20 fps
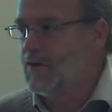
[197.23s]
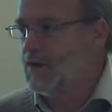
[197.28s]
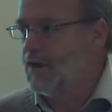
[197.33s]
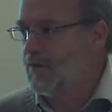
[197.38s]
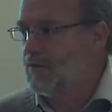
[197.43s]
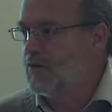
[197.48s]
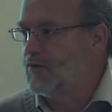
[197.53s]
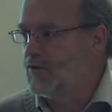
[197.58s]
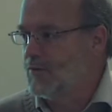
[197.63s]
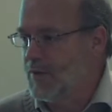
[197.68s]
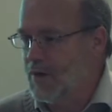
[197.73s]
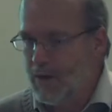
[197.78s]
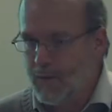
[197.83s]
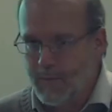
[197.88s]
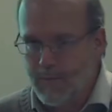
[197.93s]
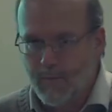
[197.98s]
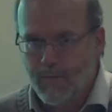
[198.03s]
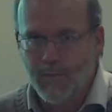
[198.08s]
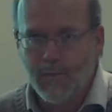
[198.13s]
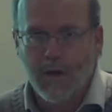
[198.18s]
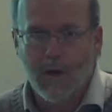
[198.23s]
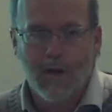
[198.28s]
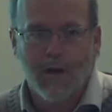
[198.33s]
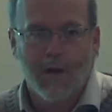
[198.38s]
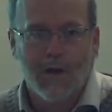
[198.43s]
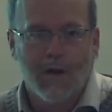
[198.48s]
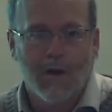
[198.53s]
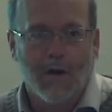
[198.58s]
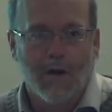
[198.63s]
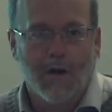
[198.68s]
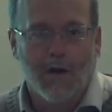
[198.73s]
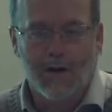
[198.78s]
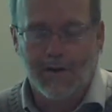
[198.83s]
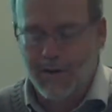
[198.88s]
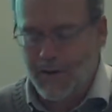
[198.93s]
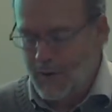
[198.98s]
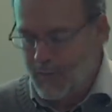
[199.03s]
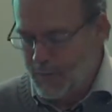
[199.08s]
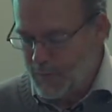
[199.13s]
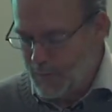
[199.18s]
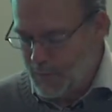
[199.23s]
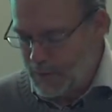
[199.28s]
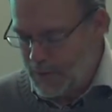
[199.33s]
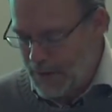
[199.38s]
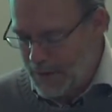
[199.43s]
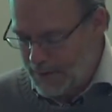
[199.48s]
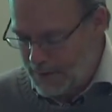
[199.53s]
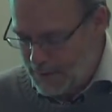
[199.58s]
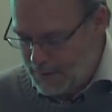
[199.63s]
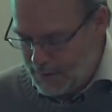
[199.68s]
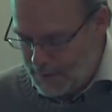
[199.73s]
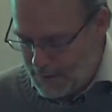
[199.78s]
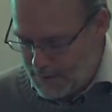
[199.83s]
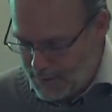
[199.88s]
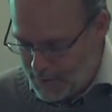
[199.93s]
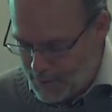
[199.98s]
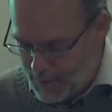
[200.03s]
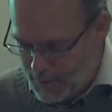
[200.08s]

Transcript: give you some help to help guide the